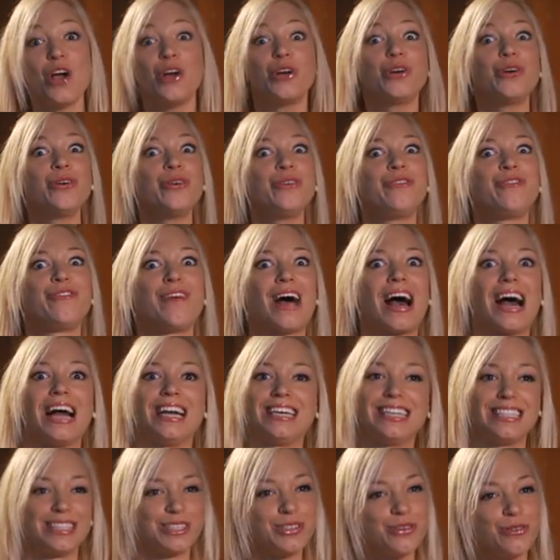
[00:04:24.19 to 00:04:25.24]
good
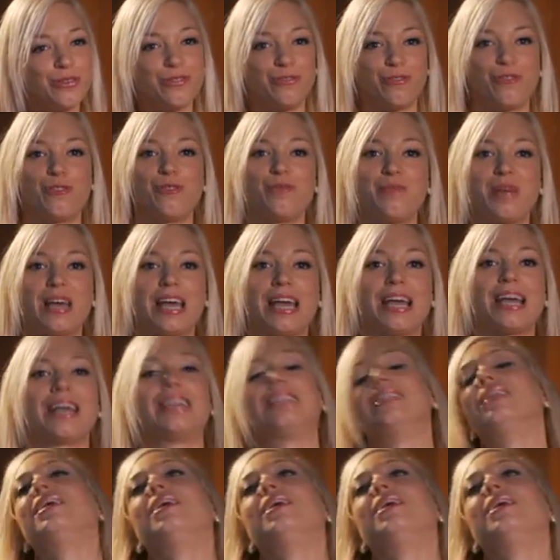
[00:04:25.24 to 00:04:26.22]
fat, it's good for me. And